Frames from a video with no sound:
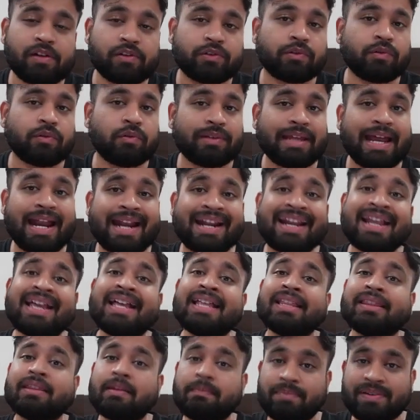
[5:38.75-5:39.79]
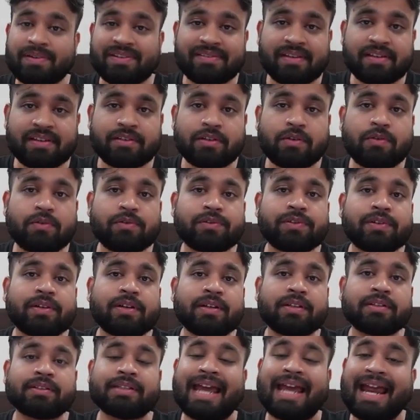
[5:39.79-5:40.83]
so that the business
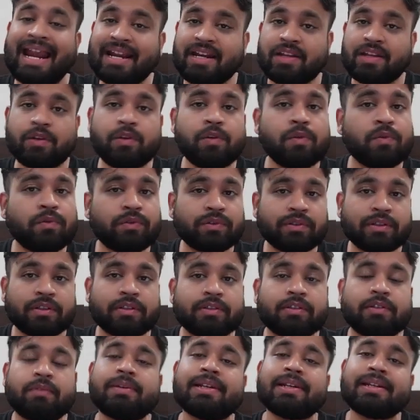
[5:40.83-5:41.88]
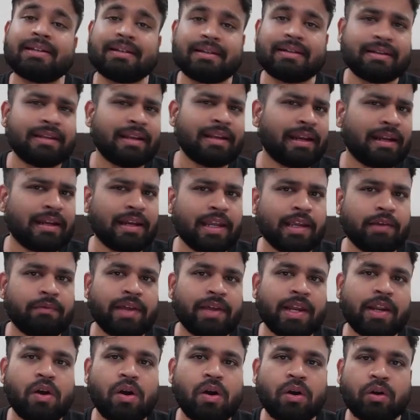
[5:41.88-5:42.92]
users and users will directly
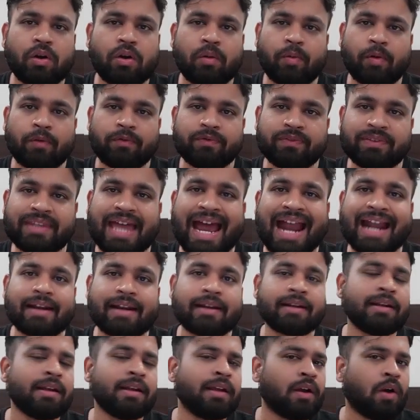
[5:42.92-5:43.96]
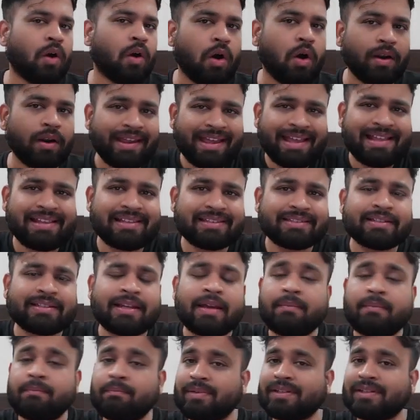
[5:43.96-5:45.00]
query on top of that, or else
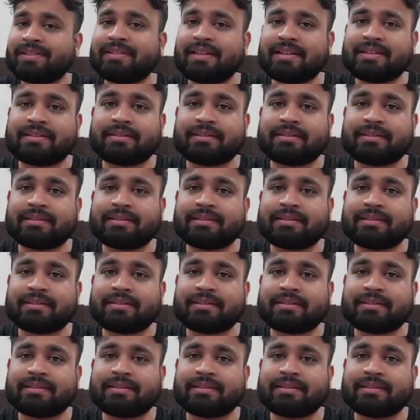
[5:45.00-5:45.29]
data